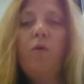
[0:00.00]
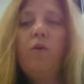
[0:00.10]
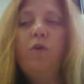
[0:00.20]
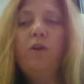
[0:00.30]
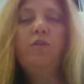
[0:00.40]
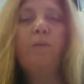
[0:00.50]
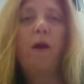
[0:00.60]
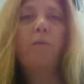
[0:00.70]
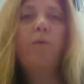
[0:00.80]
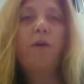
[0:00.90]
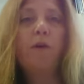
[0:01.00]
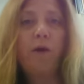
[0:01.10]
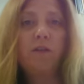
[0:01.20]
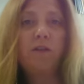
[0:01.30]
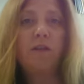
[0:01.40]
You can use PowerPoint or
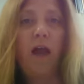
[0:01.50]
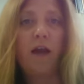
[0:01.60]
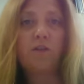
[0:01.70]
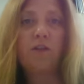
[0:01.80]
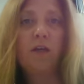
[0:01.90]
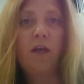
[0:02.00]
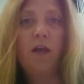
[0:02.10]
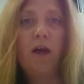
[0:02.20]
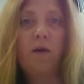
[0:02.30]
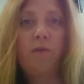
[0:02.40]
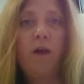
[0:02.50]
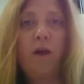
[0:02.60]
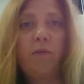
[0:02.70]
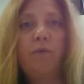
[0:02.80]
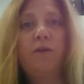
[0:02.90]
Prezi to actually
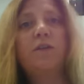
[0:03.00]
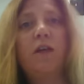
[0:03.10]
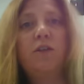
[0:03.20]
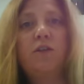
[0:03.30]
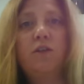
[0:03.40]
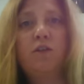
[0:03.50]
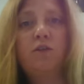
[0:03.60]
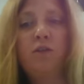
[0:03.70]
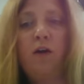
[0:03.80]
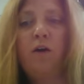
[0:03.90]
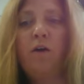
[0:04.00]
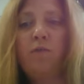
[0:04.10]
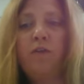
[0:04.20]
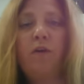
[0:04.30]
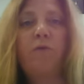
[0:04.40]
create the presentation to share all
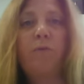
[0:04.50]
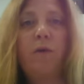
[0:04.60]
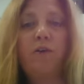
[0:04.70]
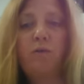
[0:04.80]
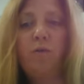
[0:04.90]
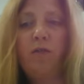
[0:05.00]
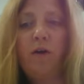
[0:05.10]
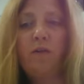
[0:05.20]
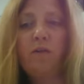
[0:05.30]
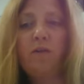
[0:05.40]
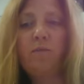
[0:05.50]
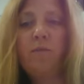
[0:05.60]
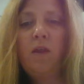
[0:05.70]
of this information with us.